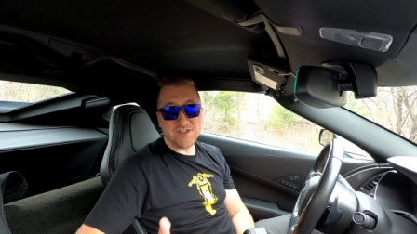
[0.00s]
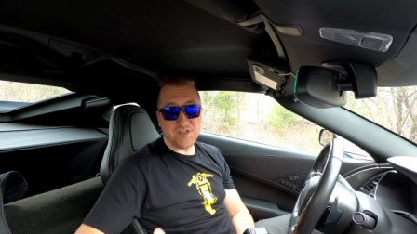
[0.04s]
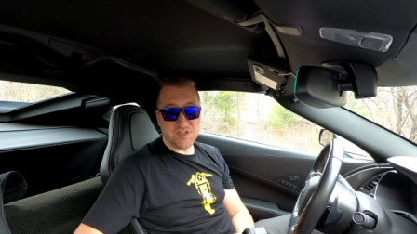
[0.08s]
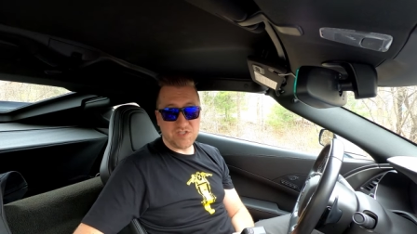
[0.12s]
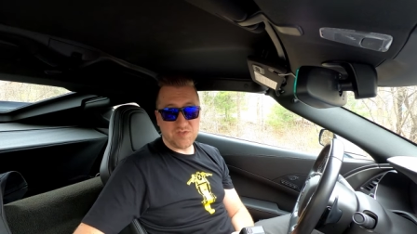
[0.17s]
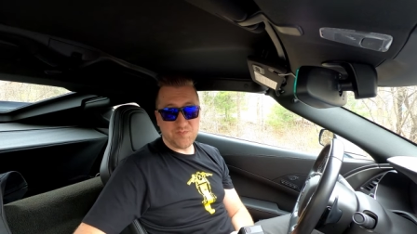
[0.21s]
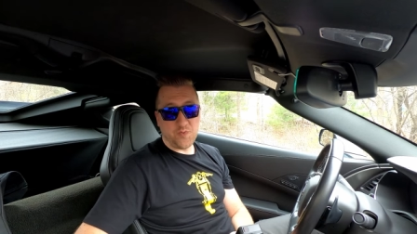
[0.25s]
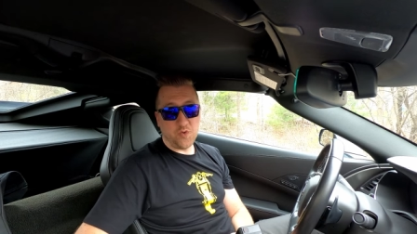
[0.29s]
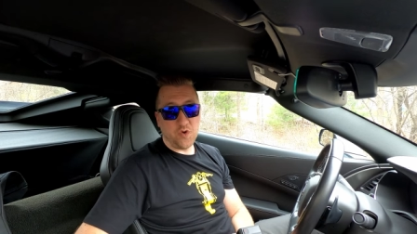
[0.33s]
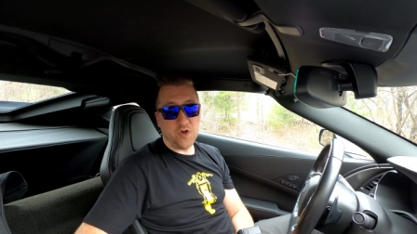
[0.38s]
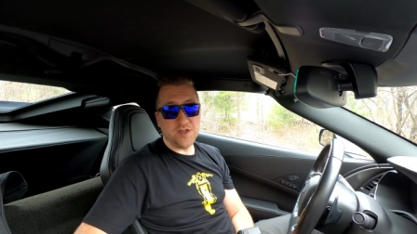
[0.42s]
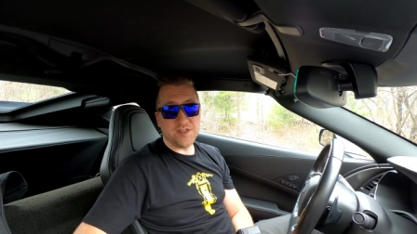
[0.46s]
And so
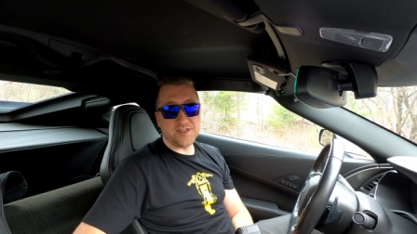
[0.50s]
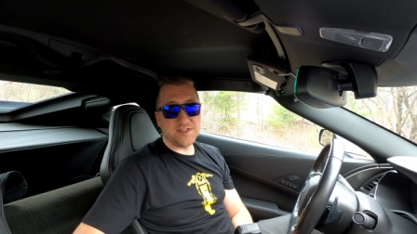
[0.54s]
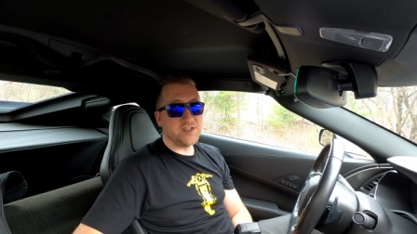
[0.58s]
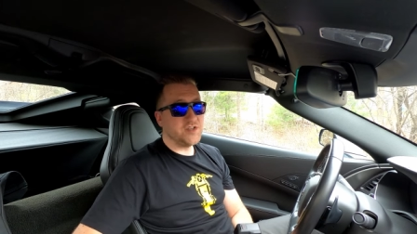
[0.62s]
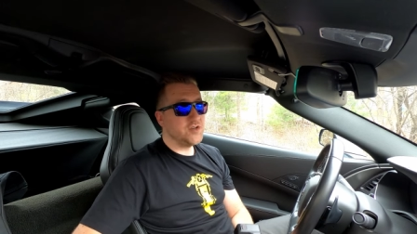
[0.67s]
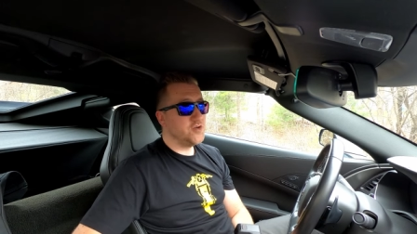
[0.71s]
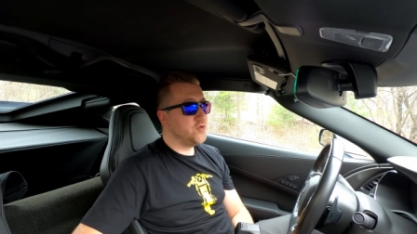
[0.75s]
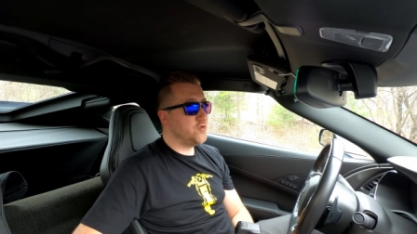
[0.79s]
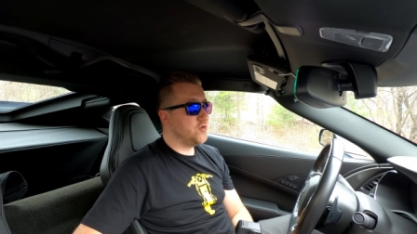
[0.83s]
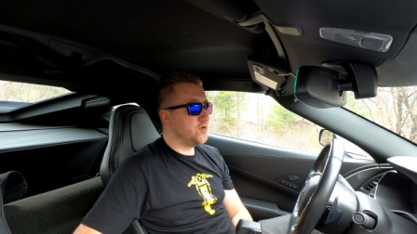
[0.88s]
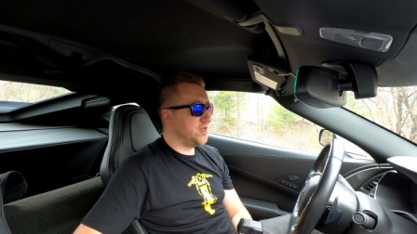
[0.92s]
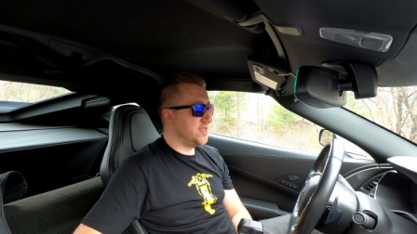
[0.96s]
Sport
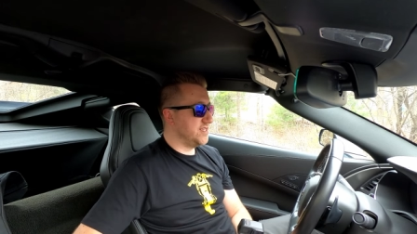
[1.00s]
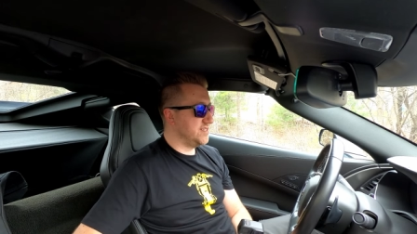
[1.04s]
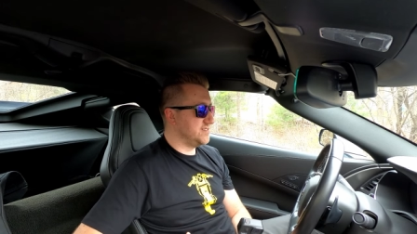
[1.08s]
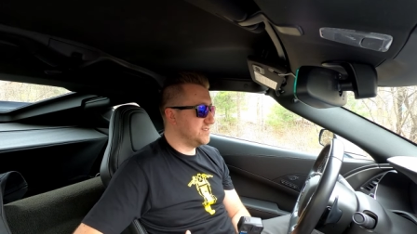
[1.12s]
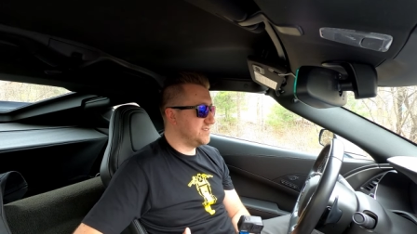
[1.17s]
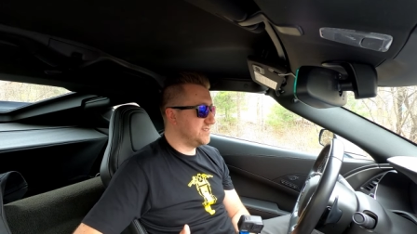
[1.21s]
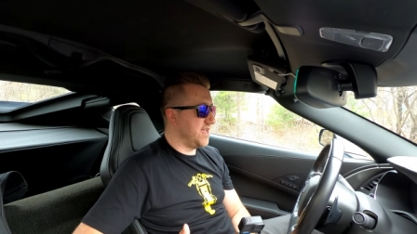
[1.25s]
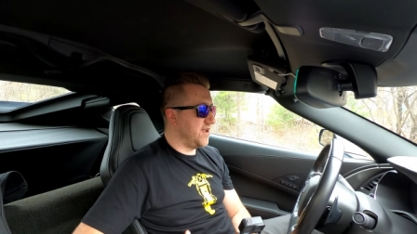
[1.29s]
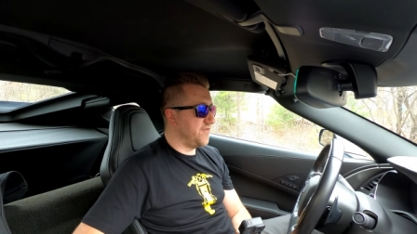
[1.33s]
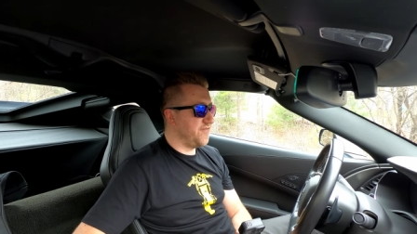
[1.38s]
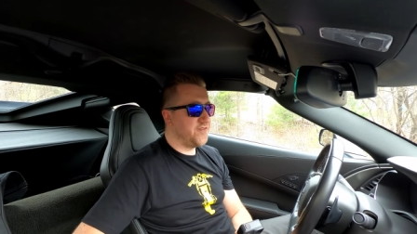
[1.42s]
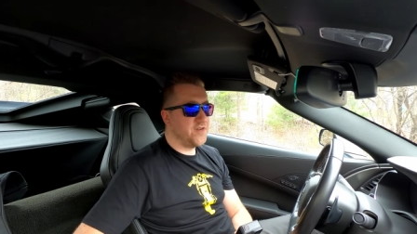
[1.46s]
2
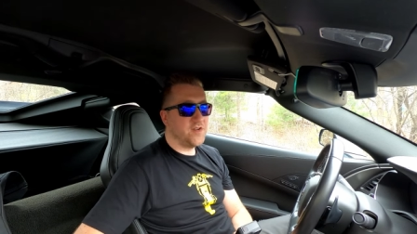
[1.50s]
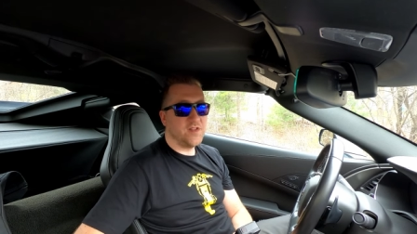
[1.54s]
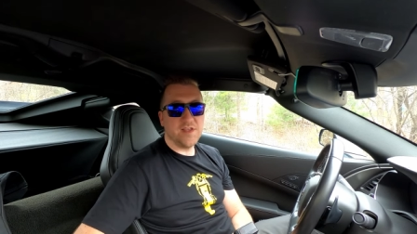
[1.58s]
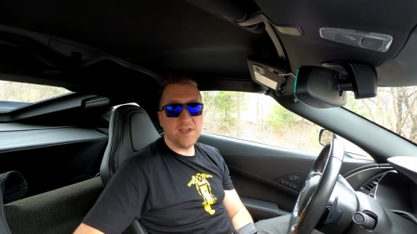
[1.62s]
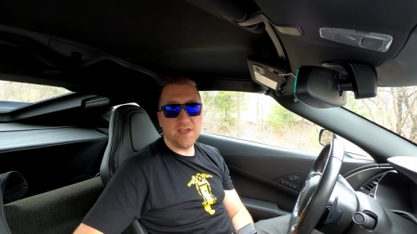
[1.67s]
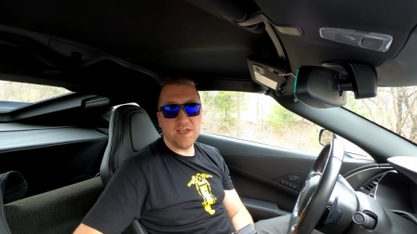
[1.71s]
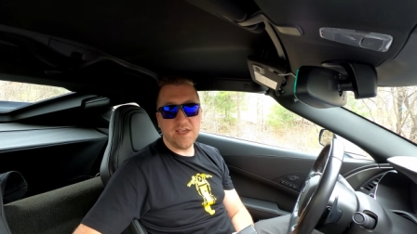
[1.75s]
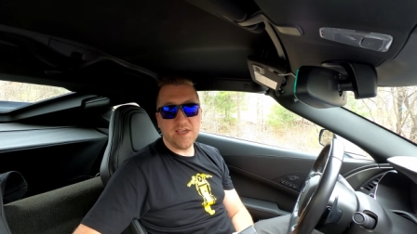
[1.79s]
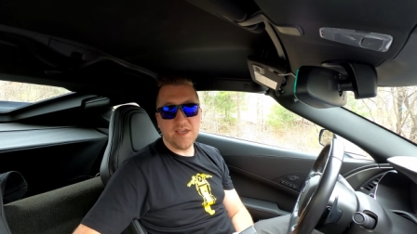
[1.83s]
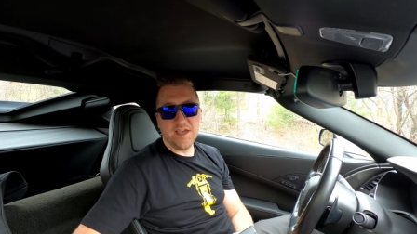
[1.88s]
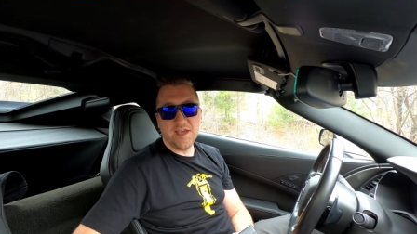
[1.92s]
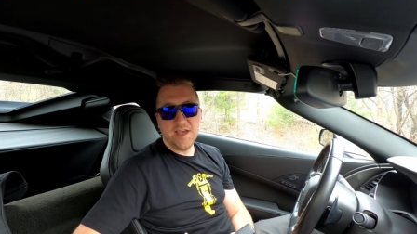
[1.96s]
is
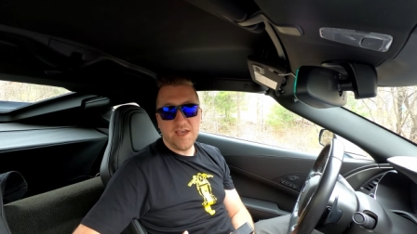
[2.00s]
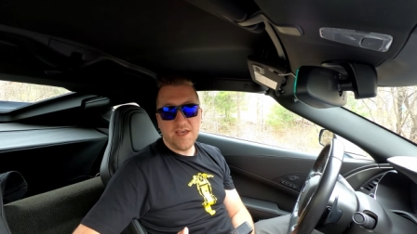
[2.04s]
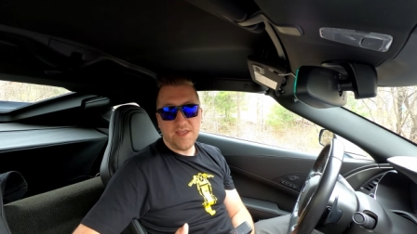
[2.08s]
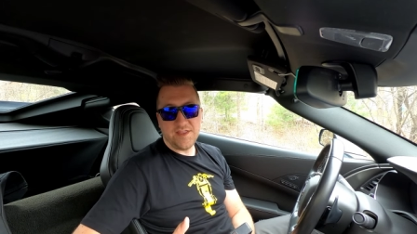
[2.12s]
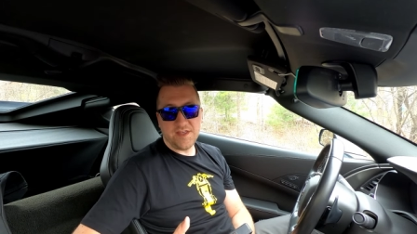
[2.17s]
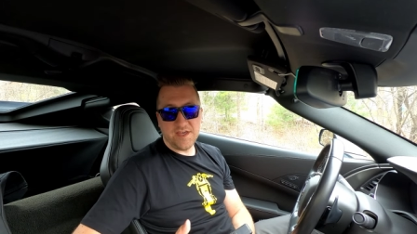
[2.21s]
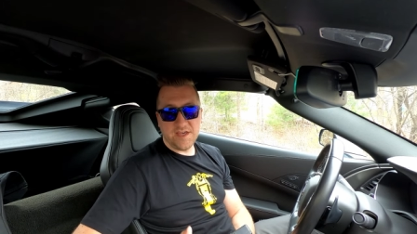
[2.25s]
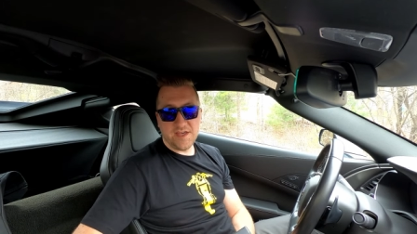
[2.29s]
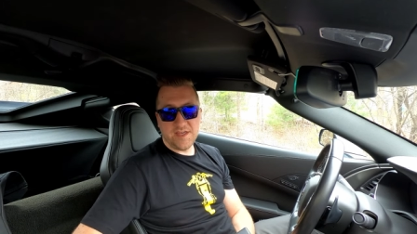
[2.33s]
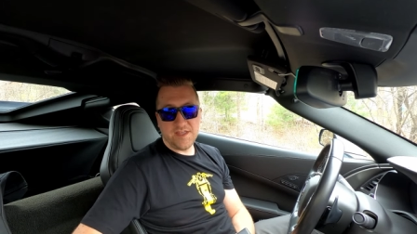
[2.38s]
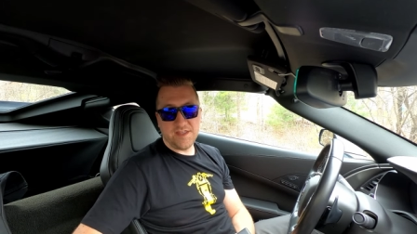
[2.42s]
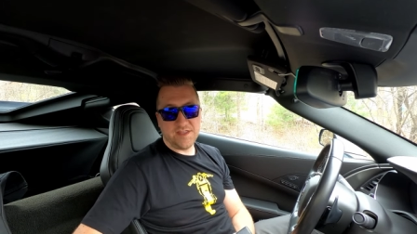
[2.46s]
definitely
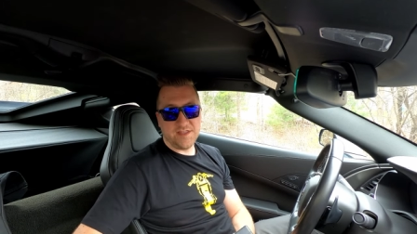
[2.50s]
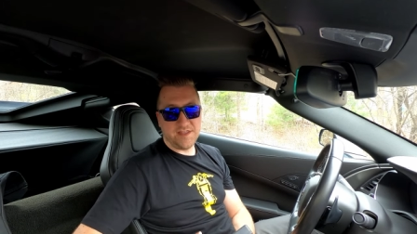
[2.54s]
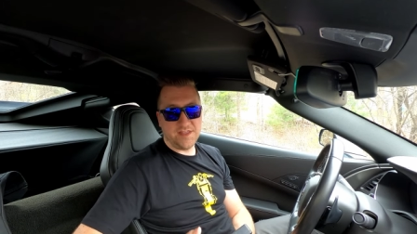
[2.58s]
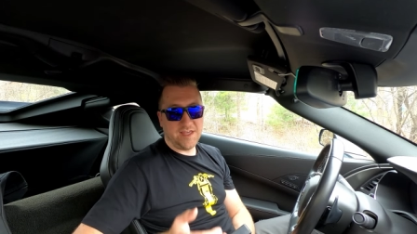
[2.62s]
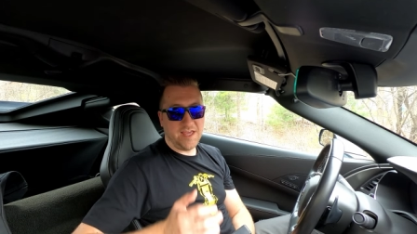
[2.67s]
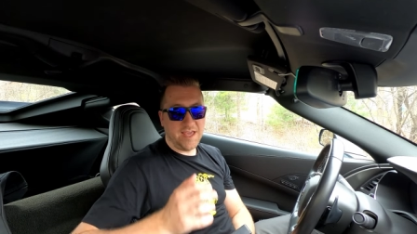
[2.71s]
the